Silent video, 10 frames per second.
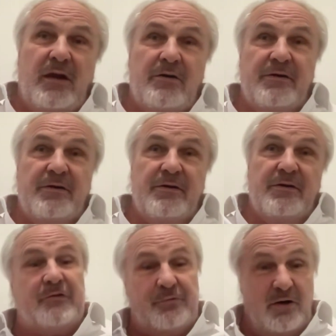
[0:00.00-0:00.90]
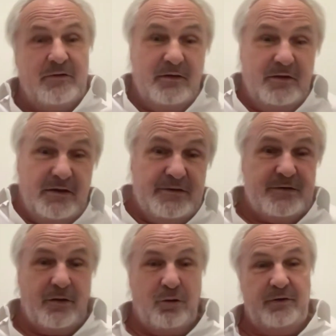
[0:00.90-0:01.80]
now reconstructing
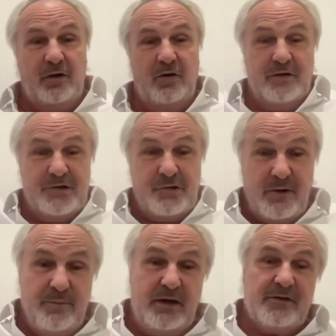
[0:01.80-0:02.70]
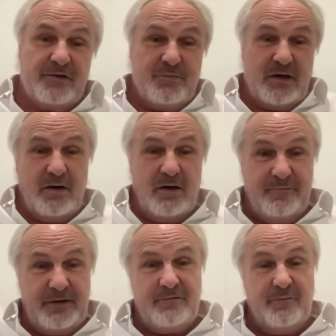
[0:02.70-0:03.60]
this 1,300 square meters where our
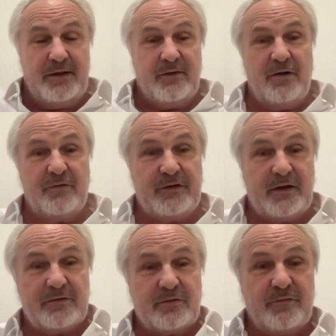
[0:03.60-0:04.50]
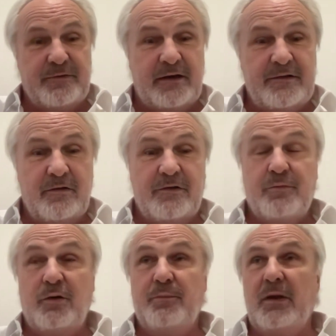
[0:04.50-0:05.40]
veteran mental health center of excellence
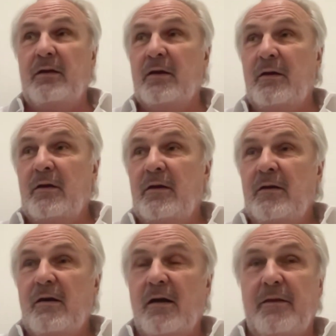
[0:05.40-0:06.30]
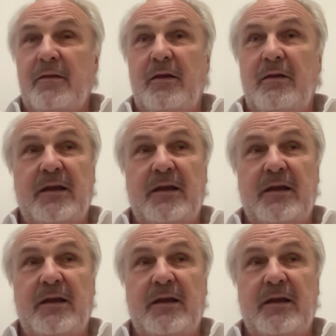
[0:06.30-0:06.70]
will be, and the